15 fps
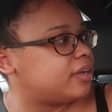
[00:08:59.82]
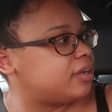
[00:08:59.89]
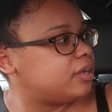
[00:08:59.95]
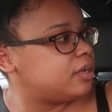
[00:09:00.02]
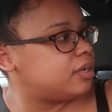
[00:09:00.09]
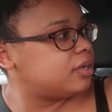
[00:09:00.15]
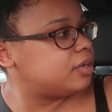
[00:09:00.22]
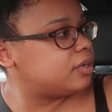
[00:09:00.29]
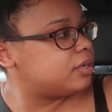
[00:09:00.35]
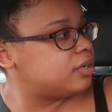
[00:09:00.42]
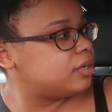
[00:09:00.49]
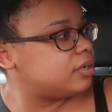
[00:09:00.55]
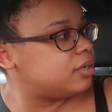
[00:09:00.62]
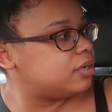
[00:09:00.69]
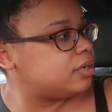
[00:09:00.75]

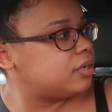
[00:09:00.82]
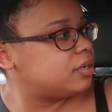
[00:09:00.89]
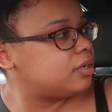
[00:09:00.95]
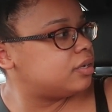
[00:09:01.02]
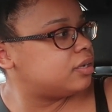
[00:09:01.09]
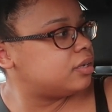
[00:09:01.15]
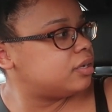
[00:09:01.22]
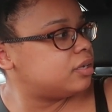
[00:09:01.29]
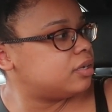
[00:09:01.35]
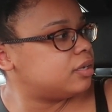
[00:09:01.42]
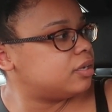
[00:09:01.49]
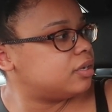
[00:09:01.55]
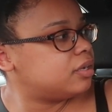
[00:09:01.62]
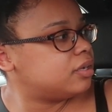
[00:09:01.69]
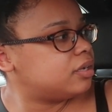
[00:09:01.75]

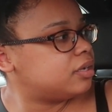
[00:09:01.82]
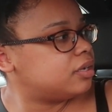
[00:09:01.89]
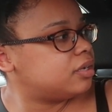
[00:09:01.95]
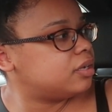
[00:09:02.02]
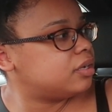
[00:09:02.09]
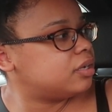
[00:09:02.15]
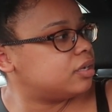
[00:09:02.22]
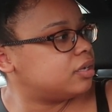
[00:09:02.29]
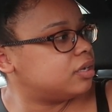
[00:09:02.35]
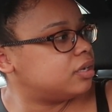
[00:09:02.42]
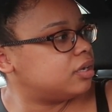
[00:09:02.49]
This person isn't speaking.